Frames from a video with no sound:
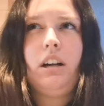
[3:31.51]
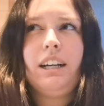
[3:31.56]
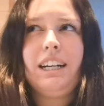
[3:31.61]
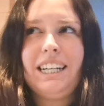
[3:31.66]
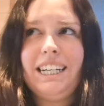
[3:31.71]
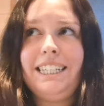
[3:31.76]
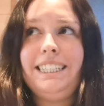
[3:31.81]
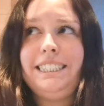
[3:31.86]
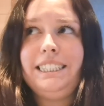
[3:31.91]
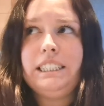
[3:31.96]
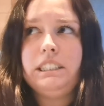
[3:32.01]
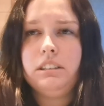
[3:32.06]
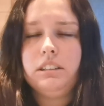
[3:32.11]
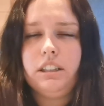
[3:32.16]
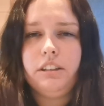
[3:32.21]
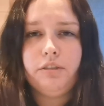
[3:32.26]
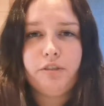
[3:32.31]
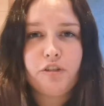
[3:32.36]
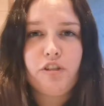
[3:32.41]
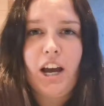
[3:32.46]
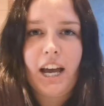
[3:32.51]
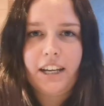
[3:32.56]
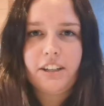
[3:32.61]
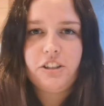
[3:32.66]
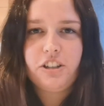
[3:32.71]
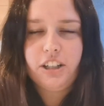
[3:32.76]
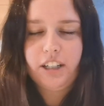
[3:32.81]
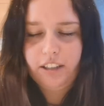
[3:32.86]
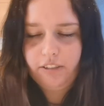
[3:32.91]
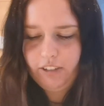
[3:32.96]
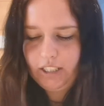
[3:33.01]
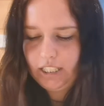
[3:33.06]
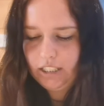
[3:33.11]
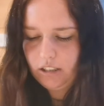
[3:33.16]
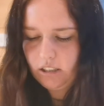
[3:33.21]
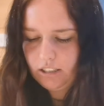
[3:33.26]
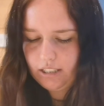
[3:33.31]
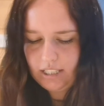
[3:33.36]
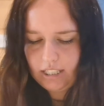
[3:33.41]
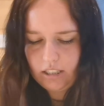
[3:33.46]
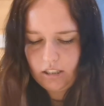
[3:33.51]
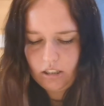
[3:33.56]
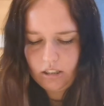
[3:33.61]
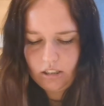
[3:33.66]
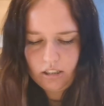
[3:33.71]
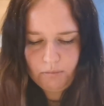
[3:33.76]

clean and fresh, and I really like that kind